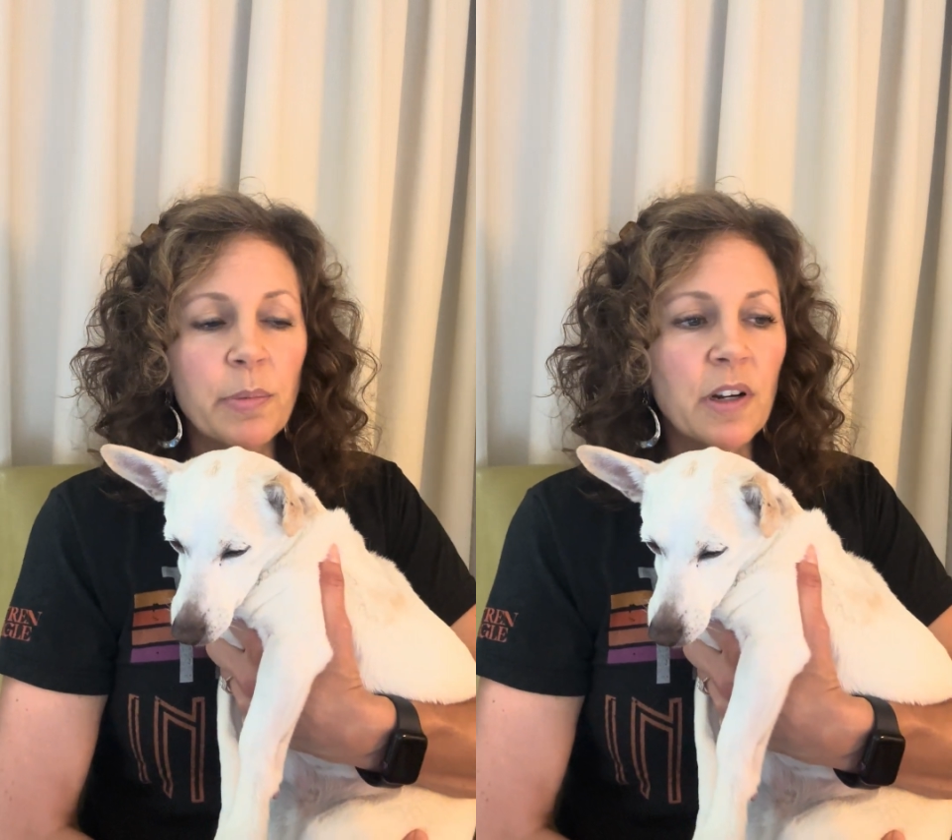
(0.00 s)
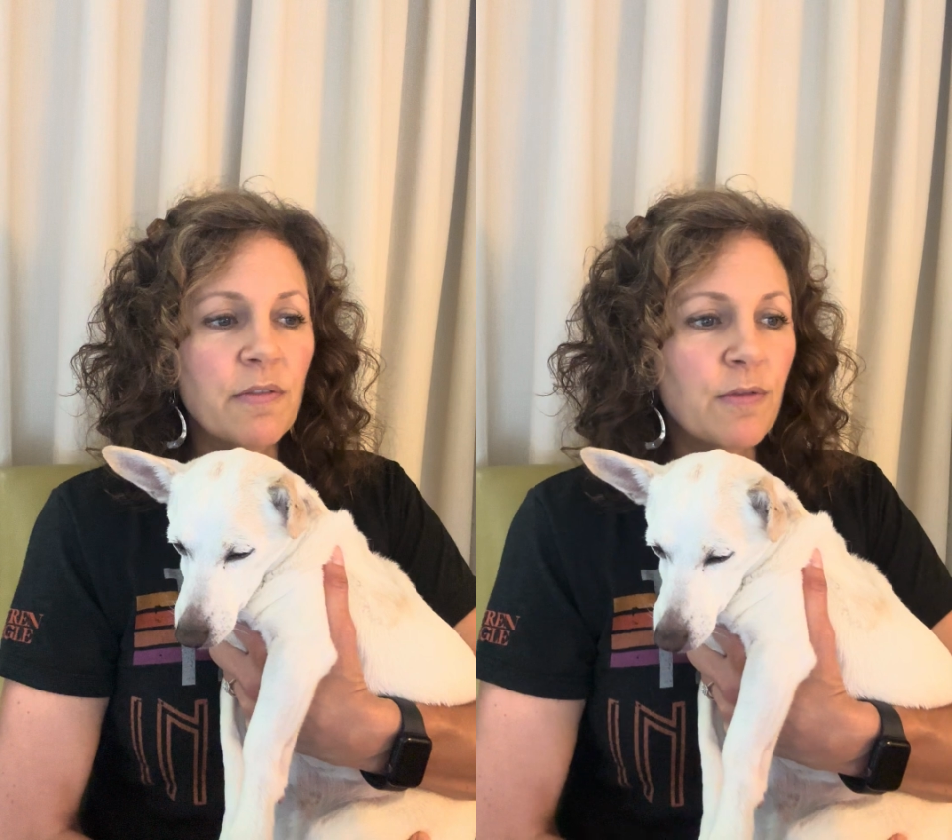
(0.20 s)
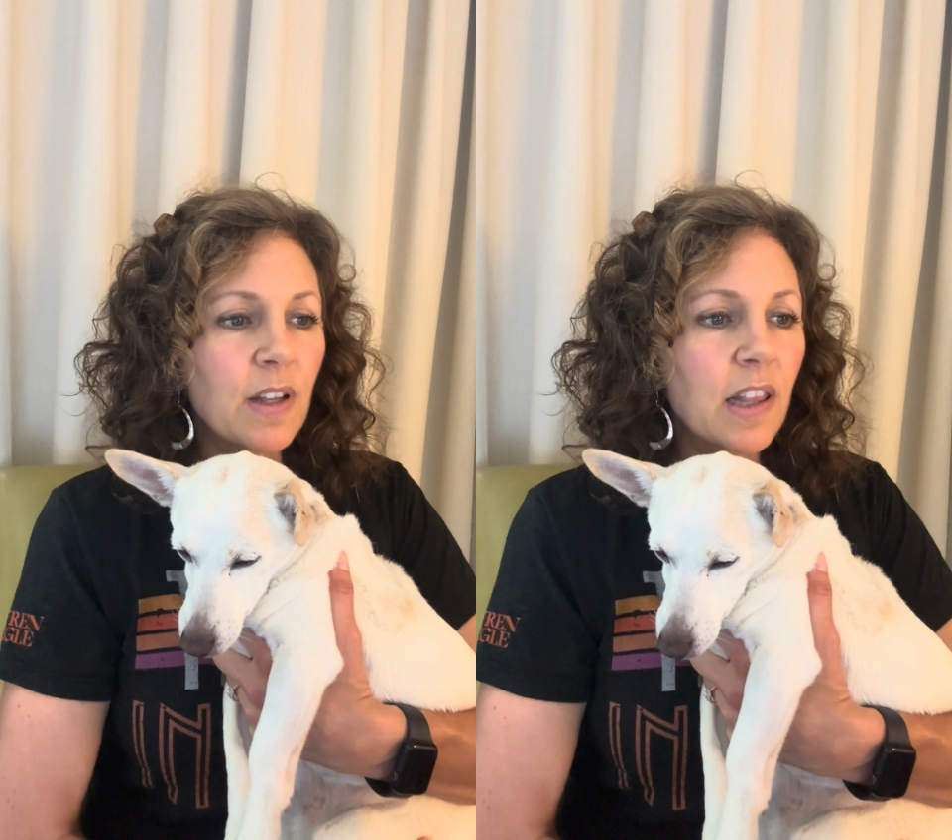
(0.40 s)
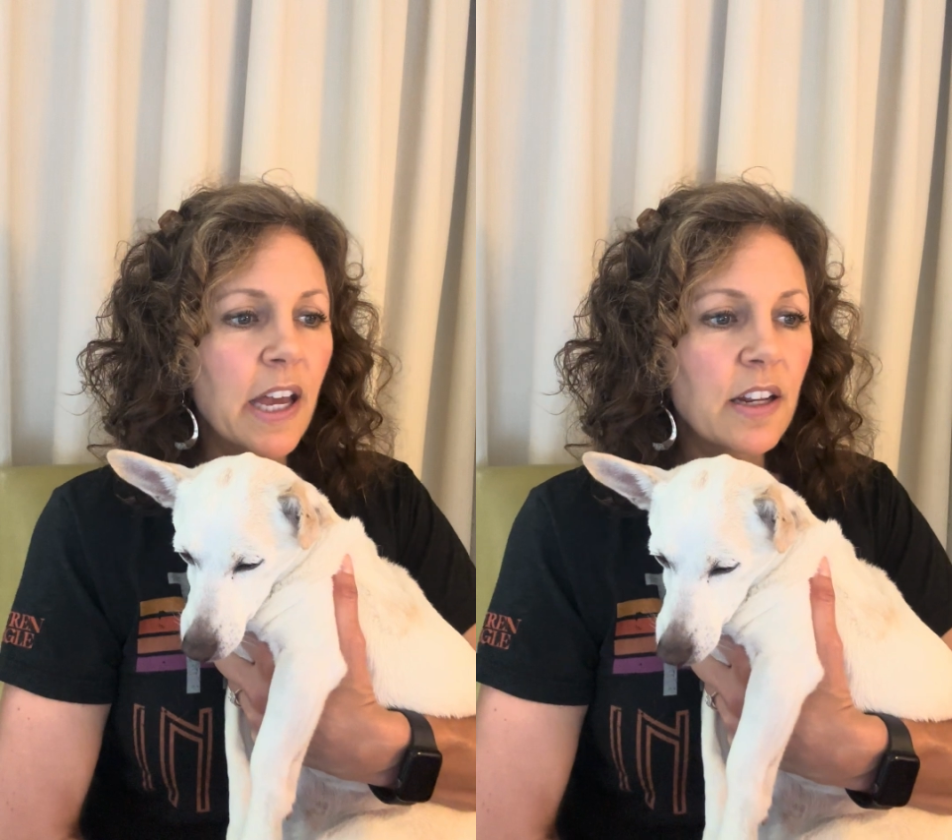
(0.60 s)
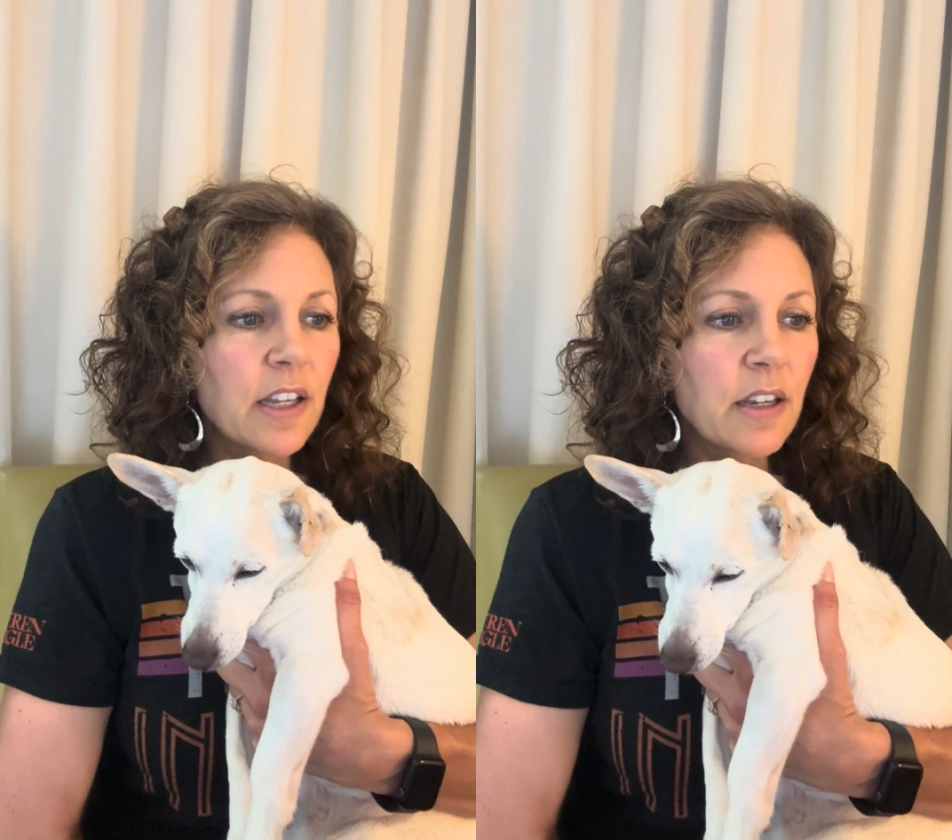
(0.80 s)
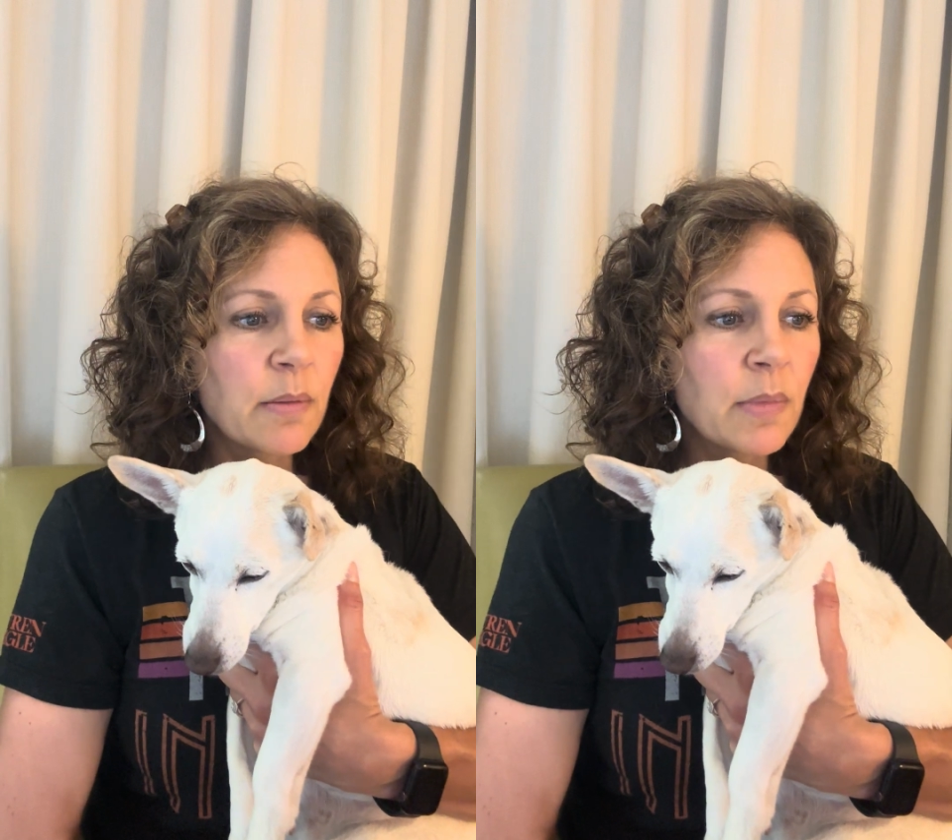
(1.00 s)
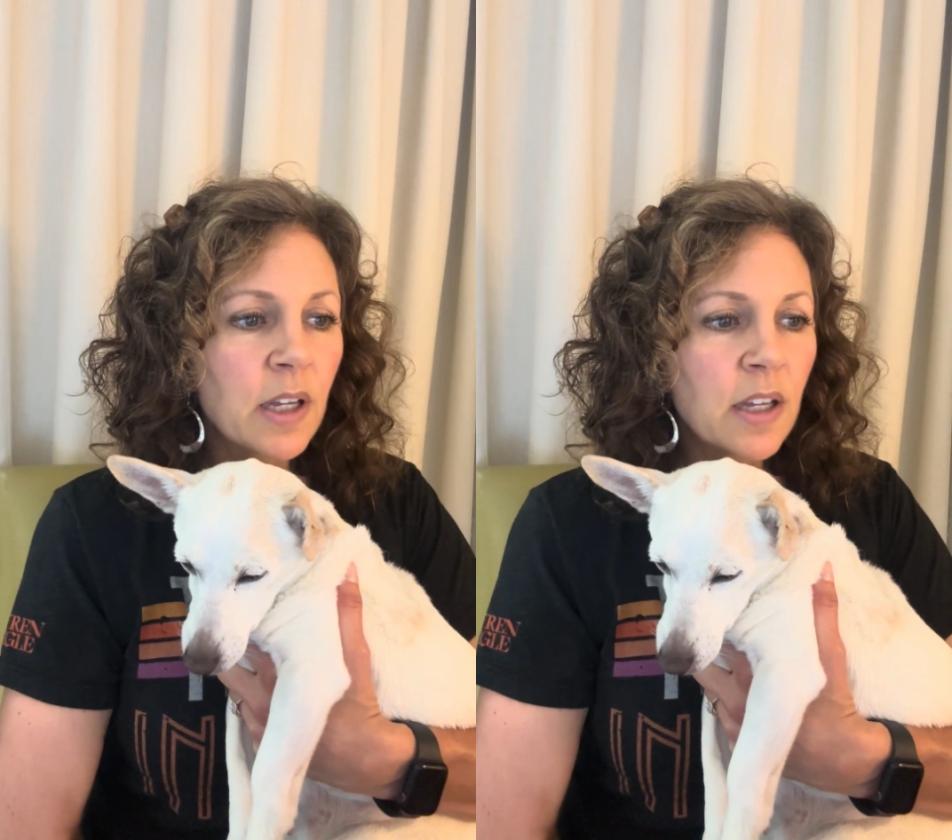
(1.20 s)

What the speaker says: But if we let him